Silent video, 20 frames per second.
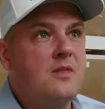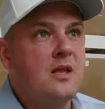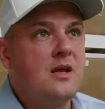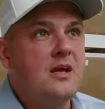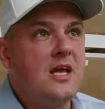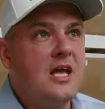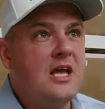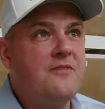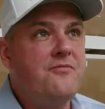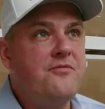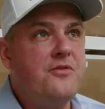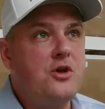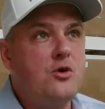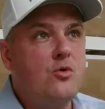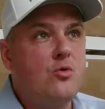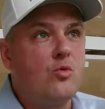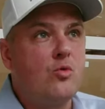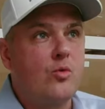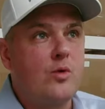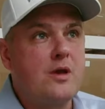If
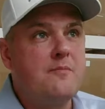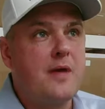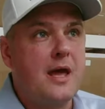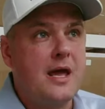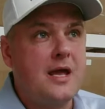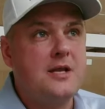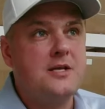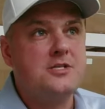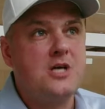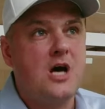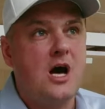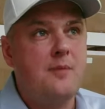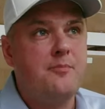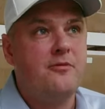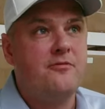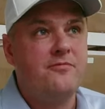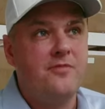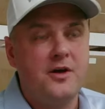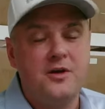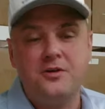you remain in top of
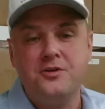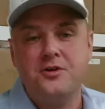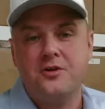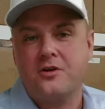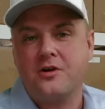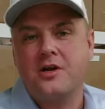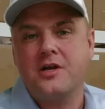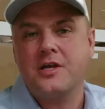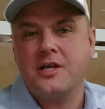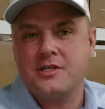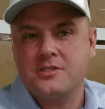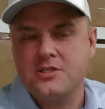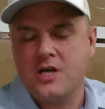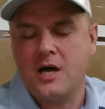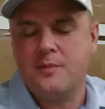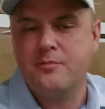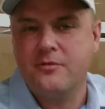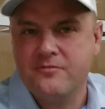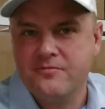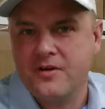funnel, you're going to get
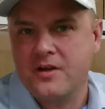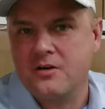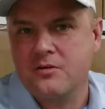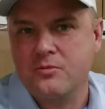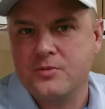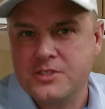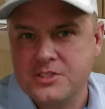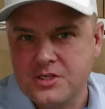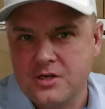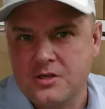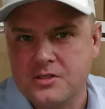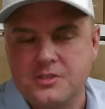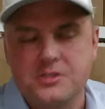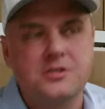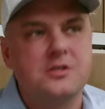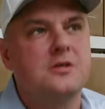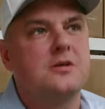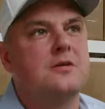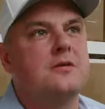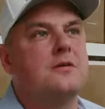top of funnel results.
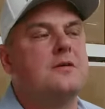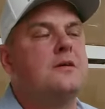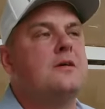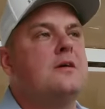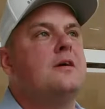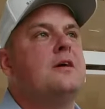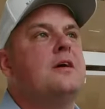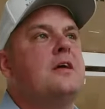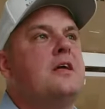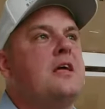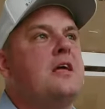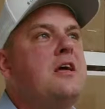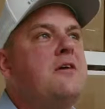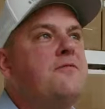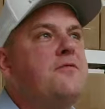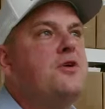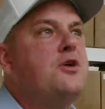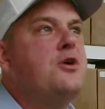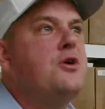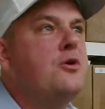
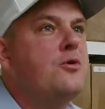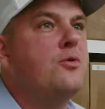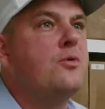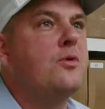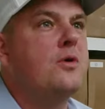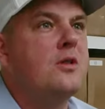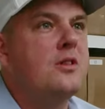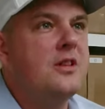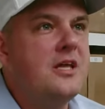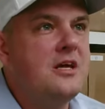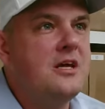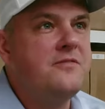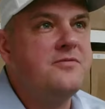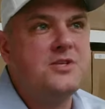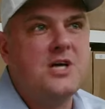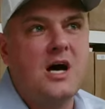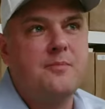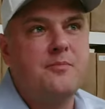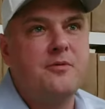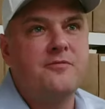If you leave
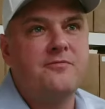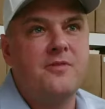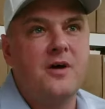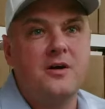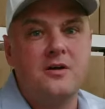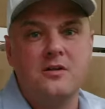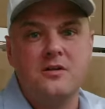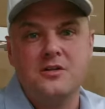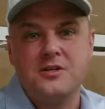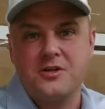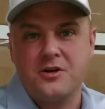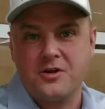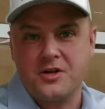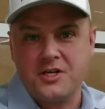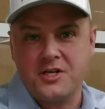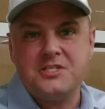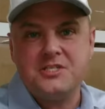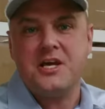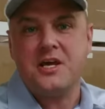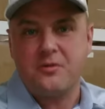top of funnel, you're going to
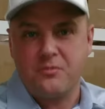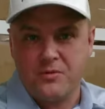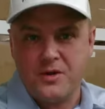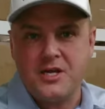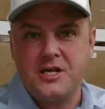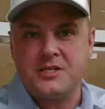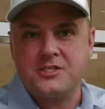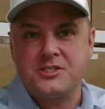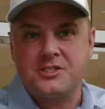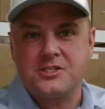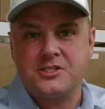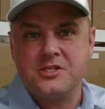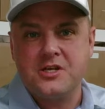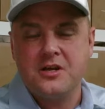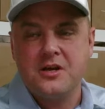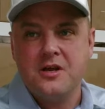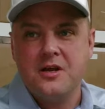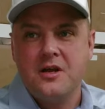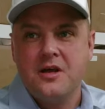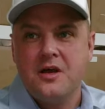take risks,
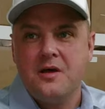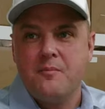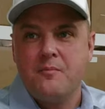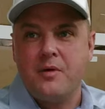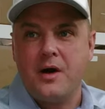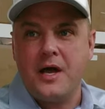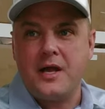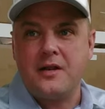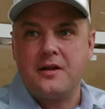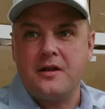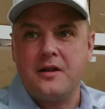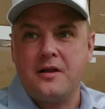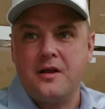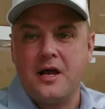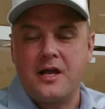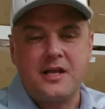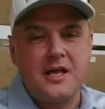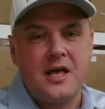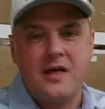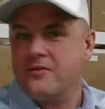but
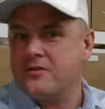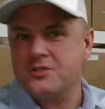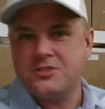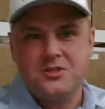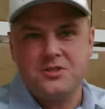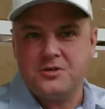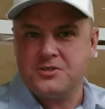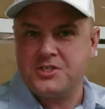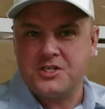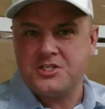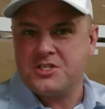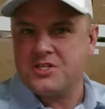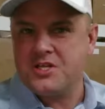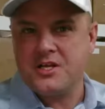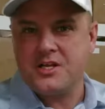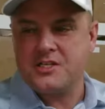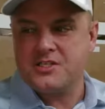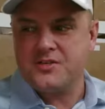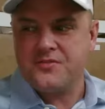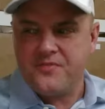again, there's no such thing
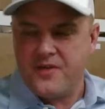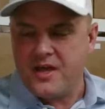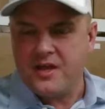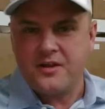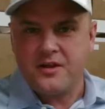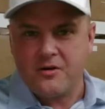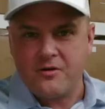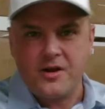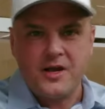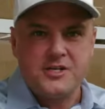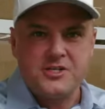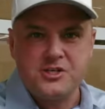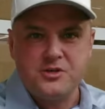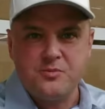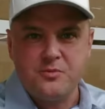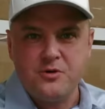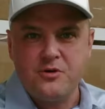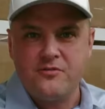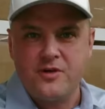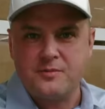as failure as you
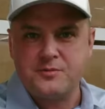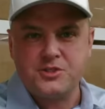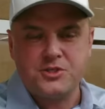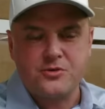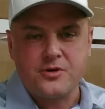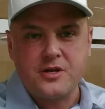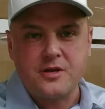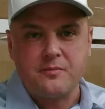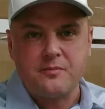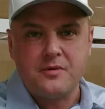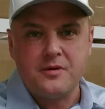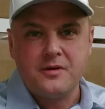move upstream.